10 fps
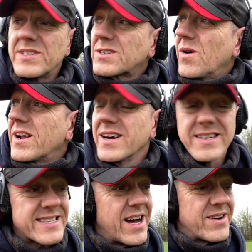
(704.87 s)
It's quite
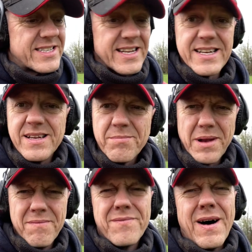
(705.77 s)
nice now, actually. But
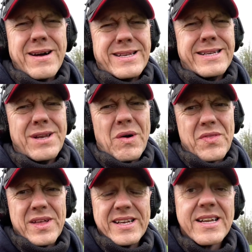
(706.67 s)
I'm finding
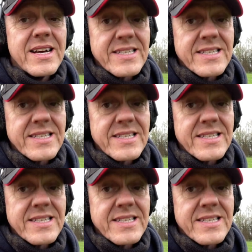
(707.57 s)
nothing.